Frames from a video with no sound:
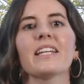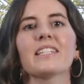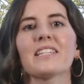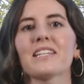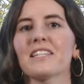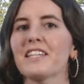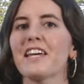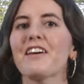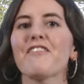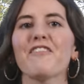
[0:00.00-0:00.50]
It's
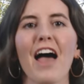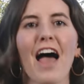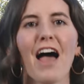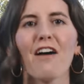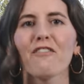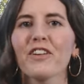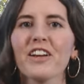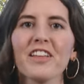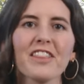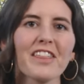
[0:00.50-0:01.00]
as if
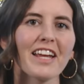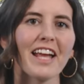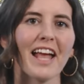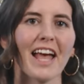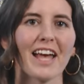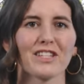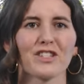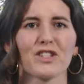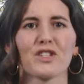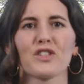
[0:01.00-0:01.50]
everything
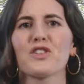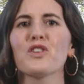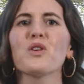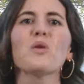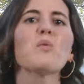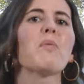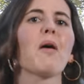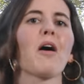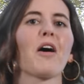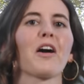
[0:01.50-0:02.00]
has
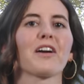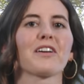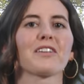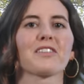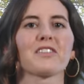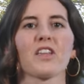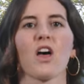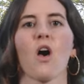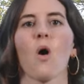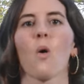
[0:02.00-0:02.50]
two
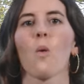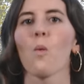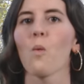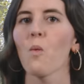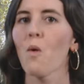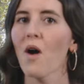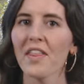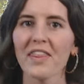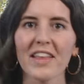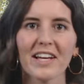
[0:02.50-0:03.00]
parts,
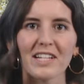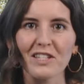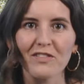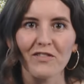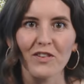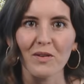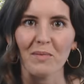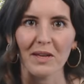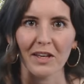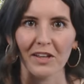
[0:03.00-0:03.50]
one that's
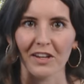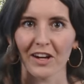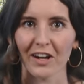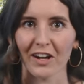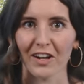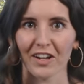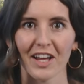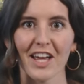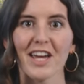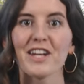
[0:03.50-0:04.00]

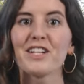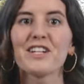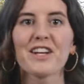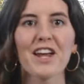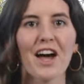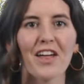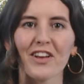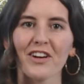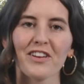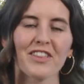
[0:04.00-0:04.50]
familiar and
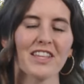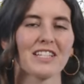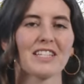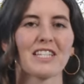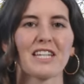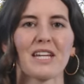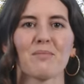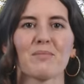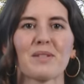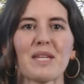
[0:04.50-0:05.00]
another that
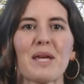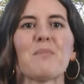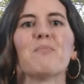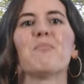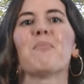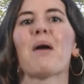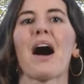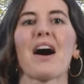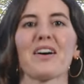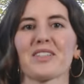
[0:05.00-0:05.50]
seems
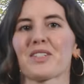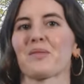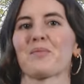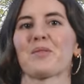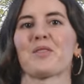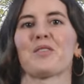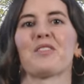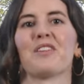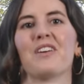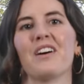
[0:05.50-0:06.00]

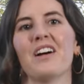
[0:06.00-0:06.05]
impossible.